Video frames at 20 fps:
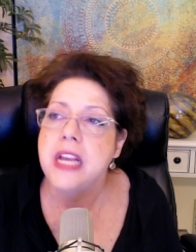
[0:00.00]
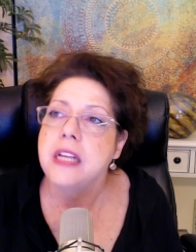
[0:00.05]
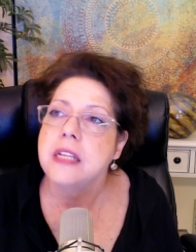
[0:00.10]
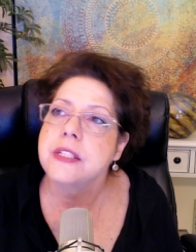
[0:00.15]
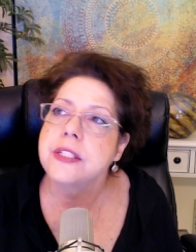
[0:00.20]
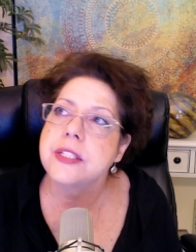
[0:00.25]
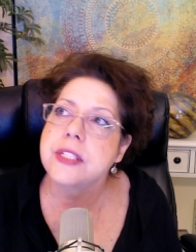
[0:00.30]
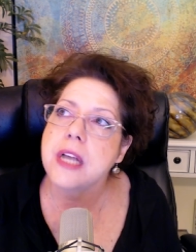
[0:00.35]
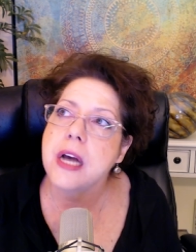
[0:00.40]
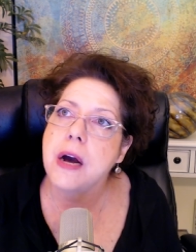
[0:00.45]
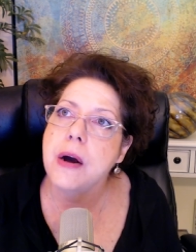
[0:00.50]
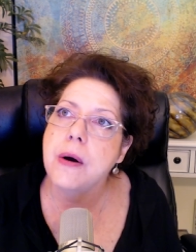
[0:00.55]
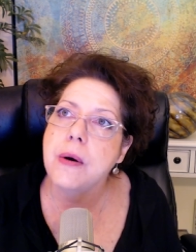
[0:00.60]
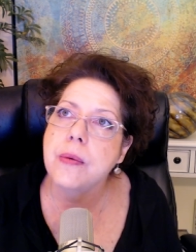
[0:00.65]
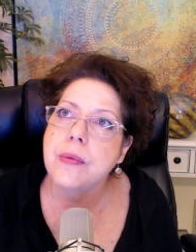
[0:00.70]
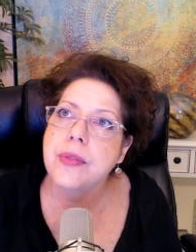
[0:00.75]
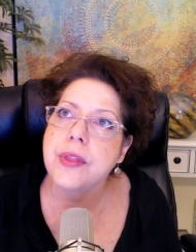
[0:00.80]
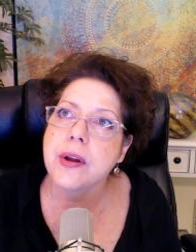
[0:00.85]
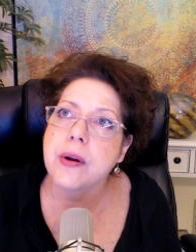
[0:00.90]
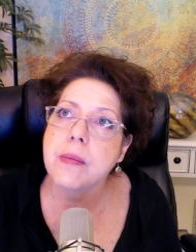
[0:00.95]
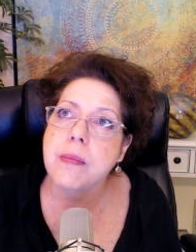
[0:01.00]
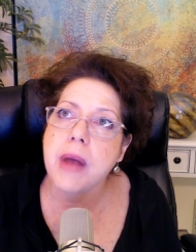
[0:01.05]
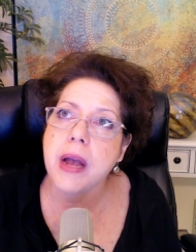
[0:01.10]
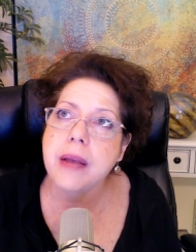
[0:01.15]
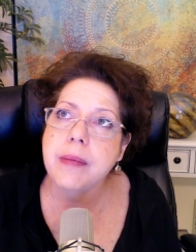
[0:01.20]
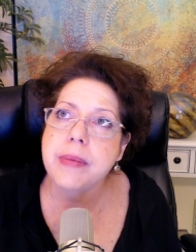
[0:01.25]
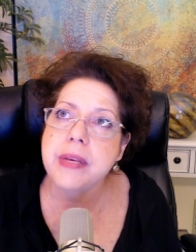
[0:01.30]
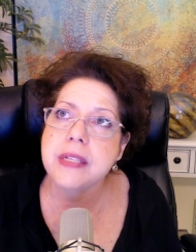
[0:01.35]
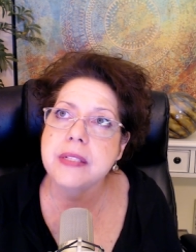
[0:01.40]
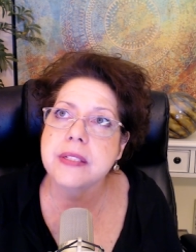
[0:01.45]
So there
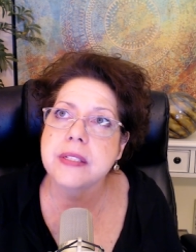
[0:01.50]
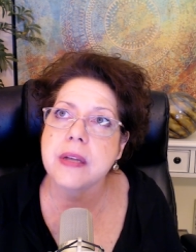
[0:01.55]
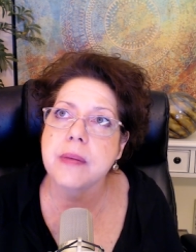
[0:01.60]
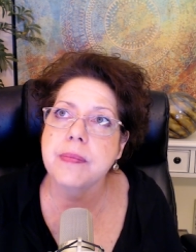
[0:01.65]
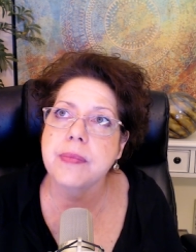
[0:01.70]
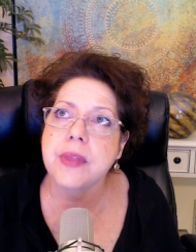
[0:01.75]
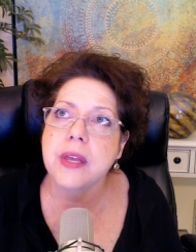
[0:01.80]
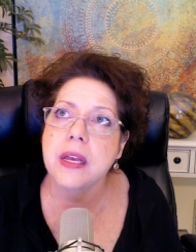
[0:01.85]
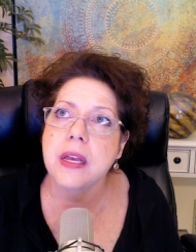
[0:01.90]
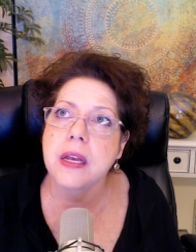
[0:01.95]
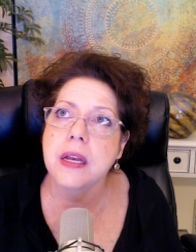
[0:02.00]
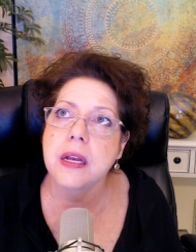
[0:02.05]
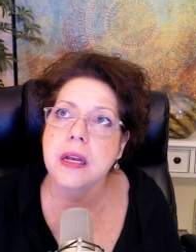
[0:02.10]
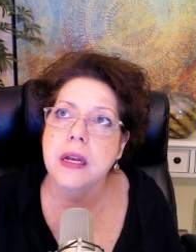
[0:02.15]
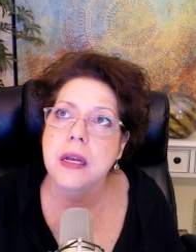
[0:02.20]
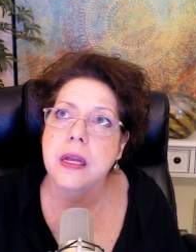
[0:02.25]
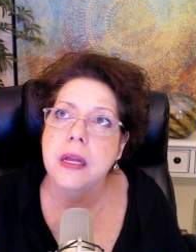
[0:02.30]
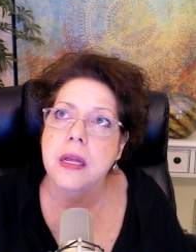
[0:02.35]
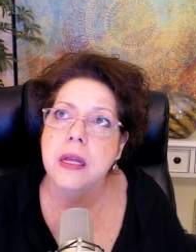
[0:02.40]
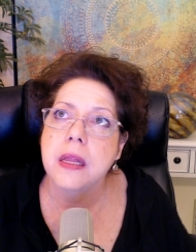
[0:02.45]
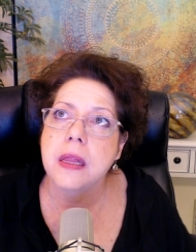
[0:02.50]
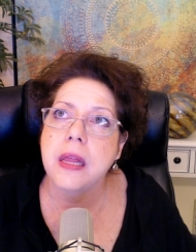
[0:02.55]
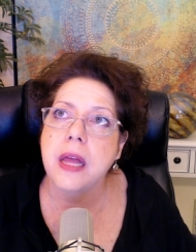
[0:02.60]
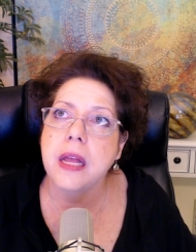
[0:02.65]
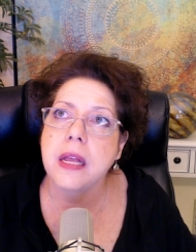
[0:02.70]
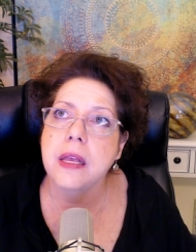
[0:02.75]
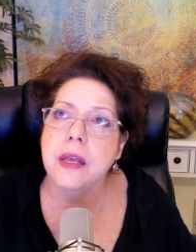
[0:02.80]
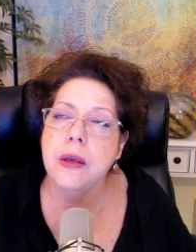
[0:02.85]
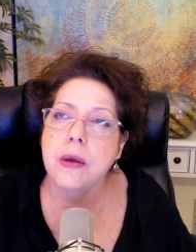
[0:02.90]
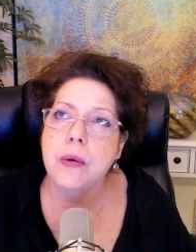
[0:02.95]
might be something
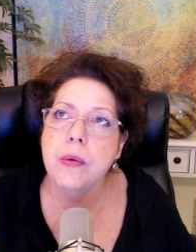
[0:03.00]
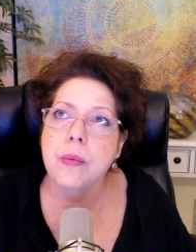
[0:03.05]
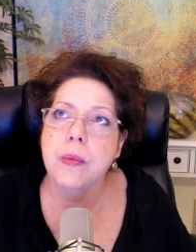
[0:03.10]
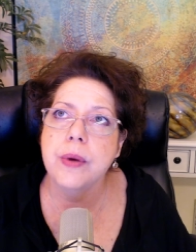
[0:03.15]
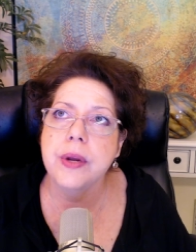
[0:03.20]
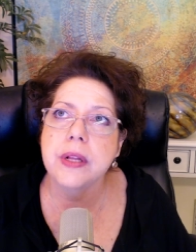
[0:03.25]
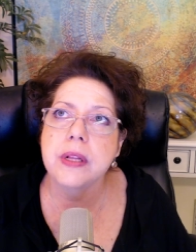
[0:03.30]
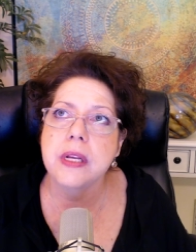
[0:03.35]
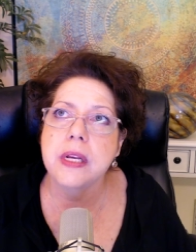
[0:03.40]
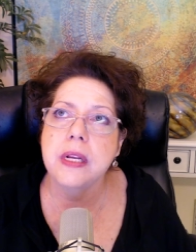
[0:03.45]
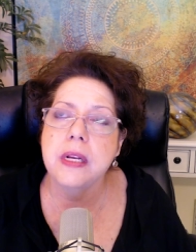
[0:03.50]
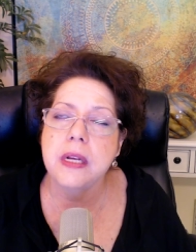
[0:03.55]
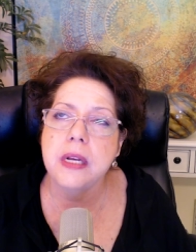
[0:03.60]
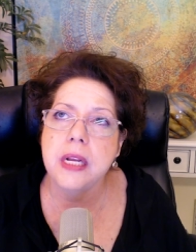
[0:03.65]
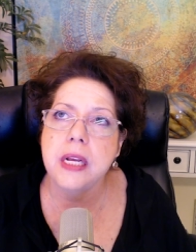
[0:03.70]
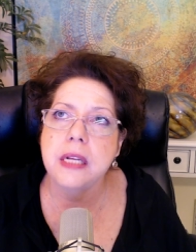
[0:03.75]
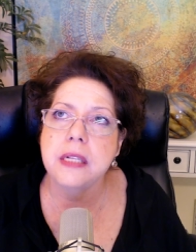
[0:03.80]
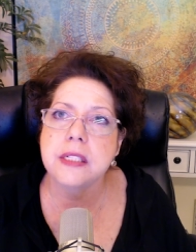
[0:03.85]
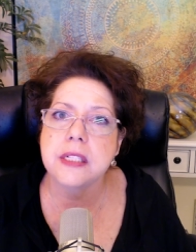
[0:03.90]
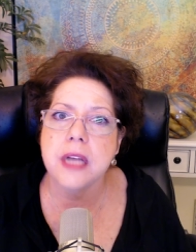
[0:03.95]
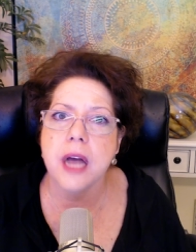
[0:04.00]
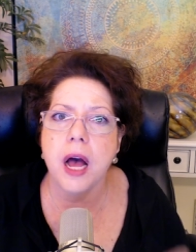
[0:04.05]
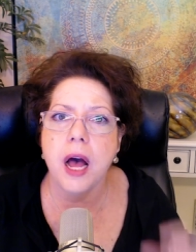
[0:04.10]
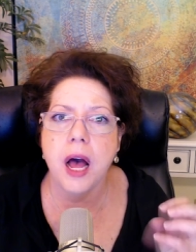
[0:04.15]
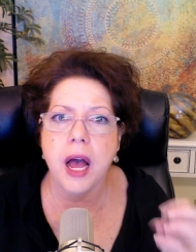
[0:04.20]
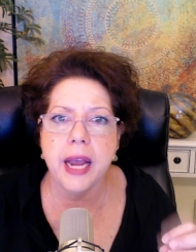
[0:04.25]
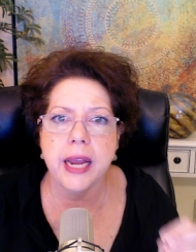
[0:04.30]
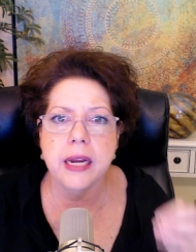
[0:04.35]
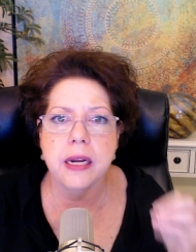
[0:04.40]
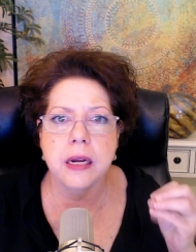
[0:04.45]
that you really need to
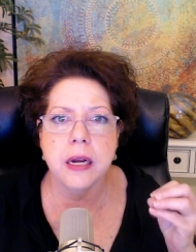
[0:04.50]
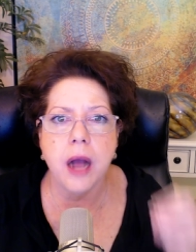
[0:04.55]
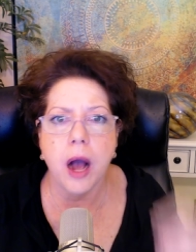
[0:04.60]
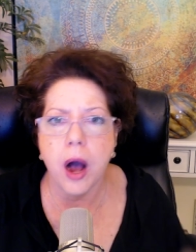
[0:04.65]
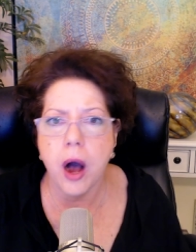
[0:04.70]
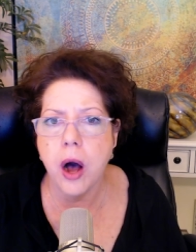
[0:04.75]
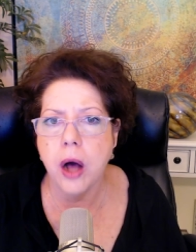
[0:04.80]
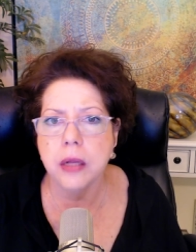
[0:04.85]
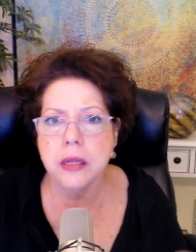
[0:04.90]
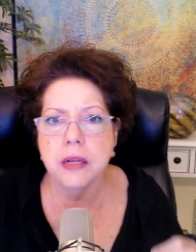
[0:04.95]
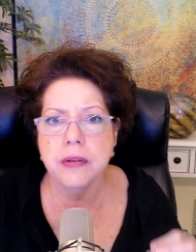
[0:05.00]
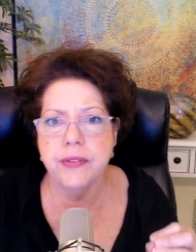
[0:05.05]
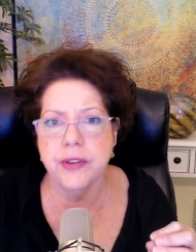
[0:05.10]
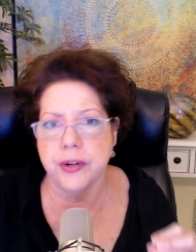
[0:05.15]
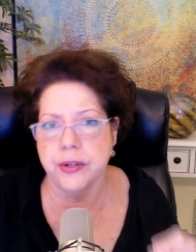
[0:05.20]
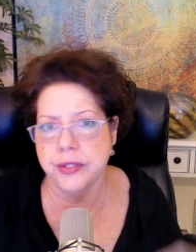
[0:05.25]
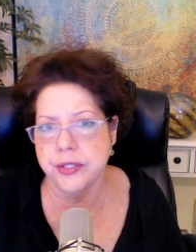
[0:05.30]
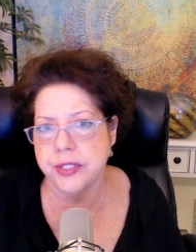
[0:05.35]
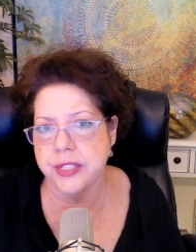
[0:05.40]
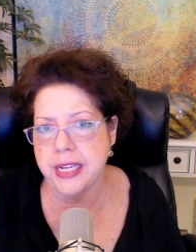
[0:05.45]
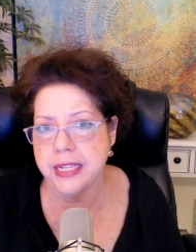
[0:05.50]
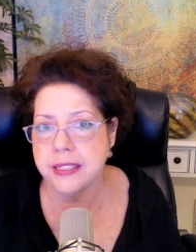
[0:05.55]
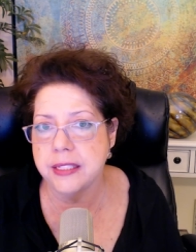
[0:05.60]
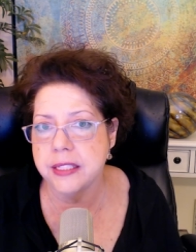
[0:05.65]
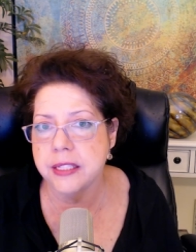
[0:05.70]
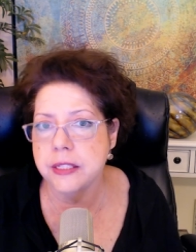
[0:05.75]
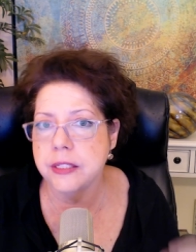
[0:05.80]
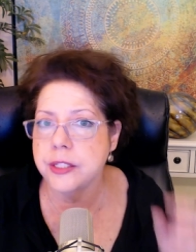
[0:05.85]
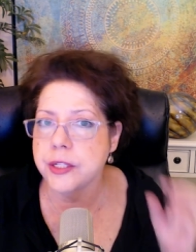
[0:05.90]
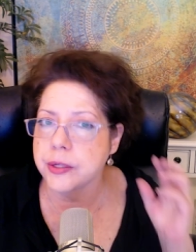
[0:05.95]
heighten all of your
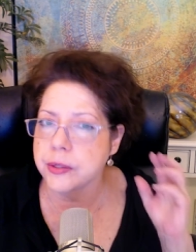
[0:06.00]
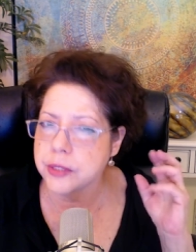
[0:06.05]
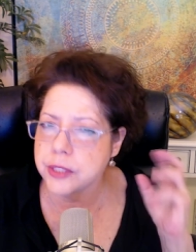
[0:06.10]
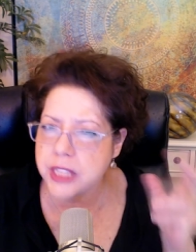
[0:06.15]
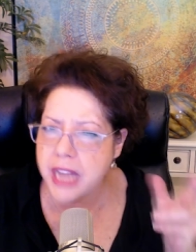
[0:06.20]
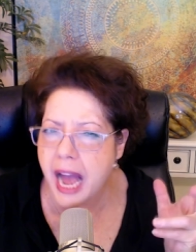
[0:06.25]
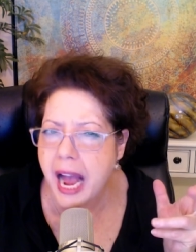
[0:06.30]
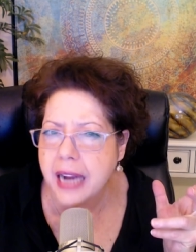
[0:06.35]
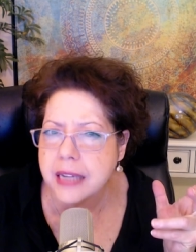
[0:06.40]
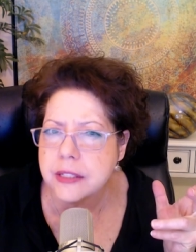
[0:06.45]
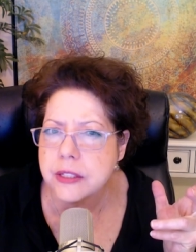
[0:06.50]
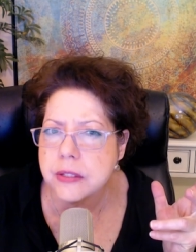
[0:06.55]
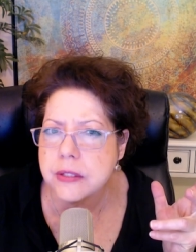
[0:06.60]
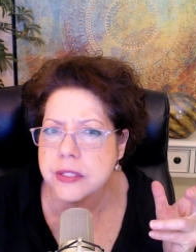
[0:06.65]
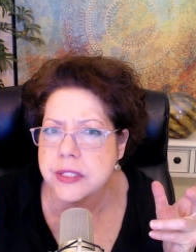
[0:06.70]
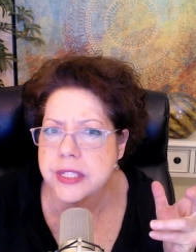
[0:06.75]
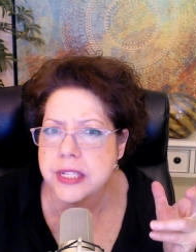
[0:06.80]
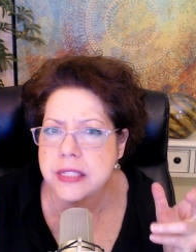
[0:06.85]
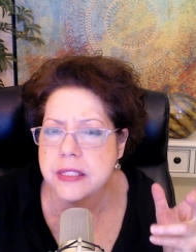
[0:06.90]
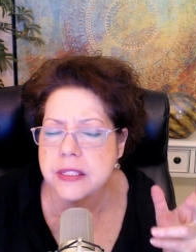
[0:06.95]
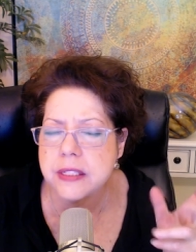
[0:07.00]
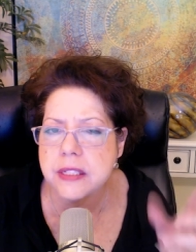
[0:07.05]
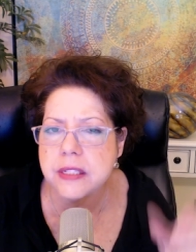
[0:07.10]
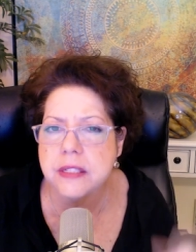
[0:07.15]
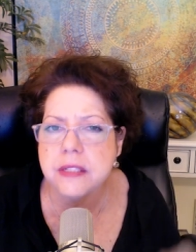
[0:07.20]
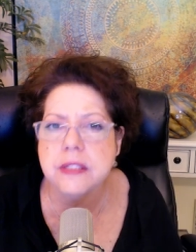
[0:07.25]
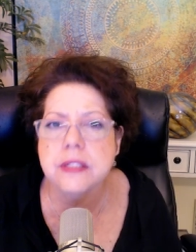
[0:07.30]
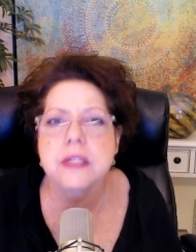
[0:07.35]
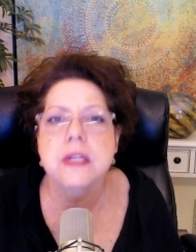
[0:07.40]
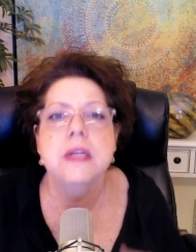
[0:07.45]
senses, your tactile
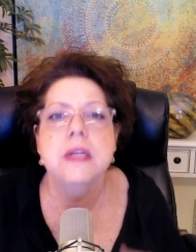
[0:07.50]
senses,